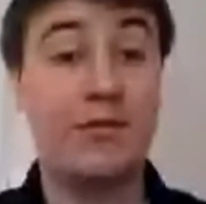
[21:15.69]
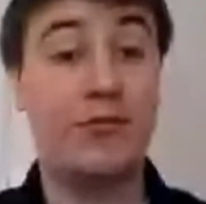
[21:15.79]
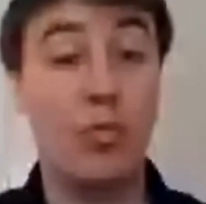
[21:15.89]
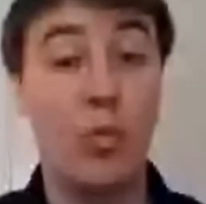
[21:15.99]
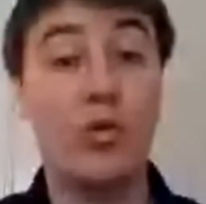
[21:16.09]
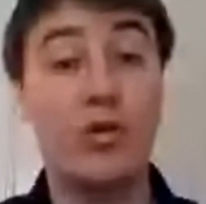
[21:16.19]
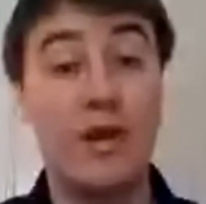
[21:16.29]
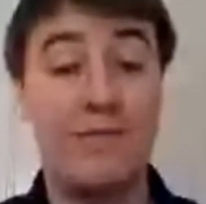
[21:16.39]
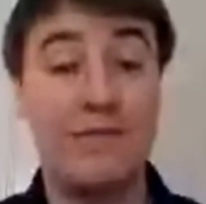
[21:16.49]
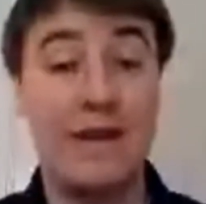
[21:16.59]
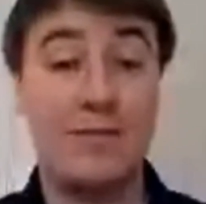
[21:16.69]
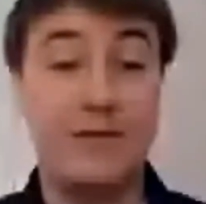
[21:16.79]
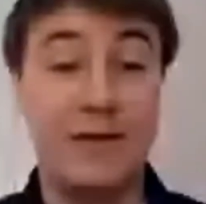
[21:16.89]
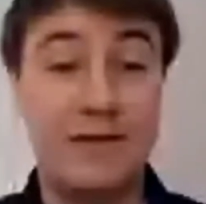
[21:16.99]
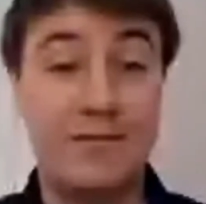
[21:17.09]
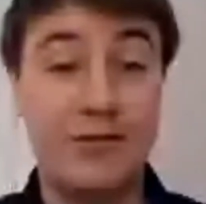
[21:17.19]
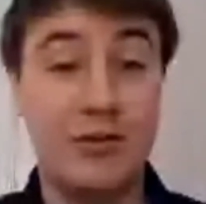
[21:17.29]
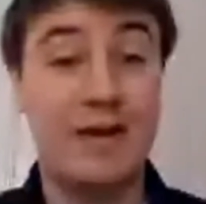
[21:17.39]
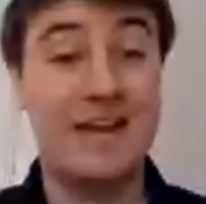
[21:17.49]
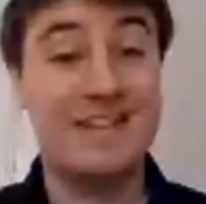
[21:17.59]
is you wouldn't have an MCS certificate
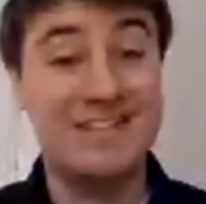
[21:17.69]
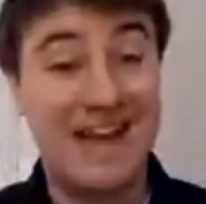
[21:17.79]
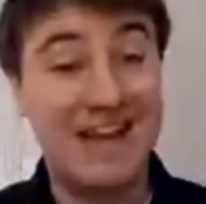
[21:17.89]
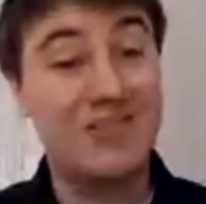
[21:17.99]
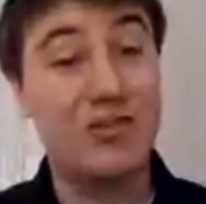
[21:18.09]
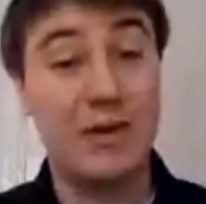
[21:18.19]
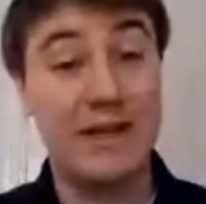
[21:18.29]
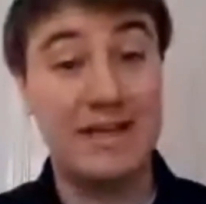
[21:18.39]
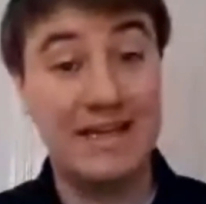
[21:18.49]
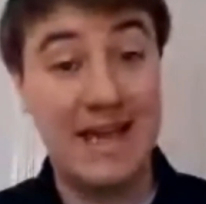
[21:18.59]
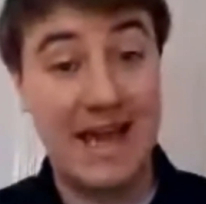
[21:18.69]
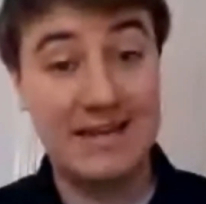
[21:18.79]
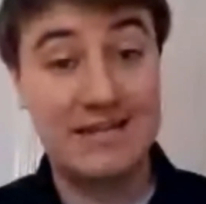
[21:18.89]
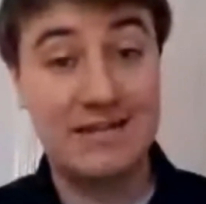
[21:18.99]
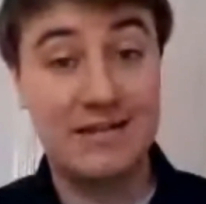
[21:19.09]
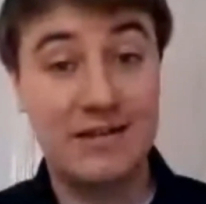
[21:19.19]
number assigned to it yet.